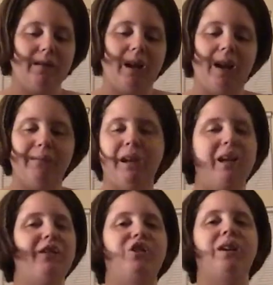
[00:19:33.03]
I'm
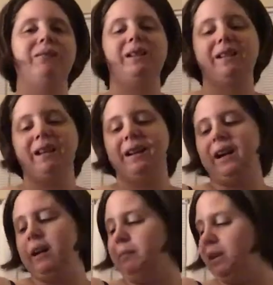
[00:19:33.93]
not ashamed to say I
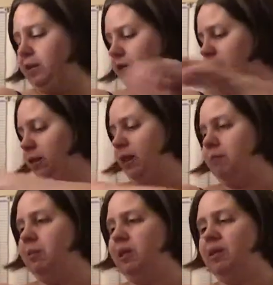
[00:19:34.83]
have my own
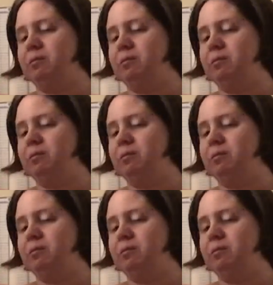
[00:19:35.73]
autograph book.